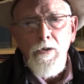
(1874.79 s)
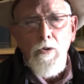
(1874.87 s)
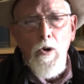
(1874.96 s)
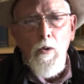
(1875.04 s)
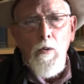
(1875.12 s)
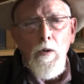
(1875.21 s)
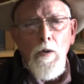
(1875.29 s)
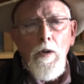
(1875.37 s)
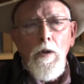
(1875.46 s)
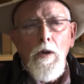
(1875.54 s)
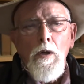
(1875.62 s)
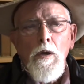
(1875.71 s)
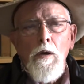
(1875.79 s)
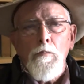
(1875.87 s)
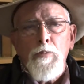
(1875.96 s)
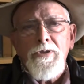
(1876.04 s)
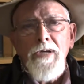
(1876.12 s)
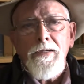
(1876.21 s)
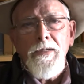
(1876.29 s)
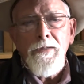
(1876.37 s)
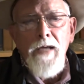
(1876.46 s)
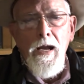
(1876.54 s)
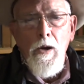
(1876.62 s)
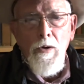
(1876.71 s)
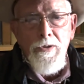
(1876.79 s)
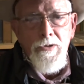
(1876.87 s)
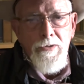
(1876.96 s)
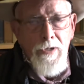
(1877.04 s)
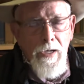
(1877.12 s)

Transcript: grow, protecting the heritage